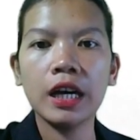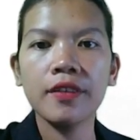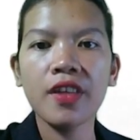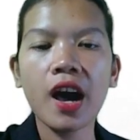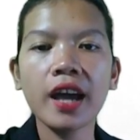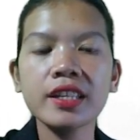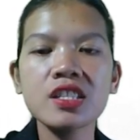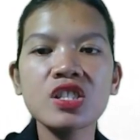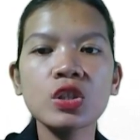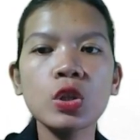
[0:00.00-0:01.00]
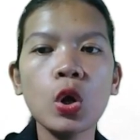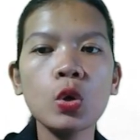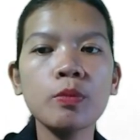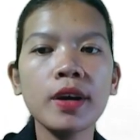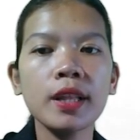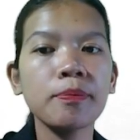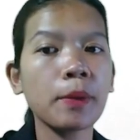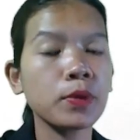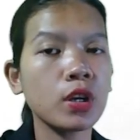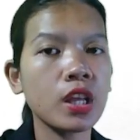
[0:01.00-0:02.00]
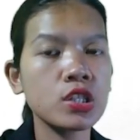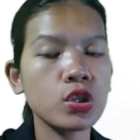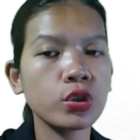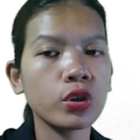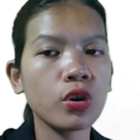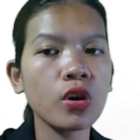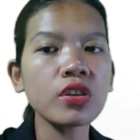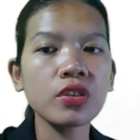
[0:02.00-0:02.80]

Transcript: the highest global population growth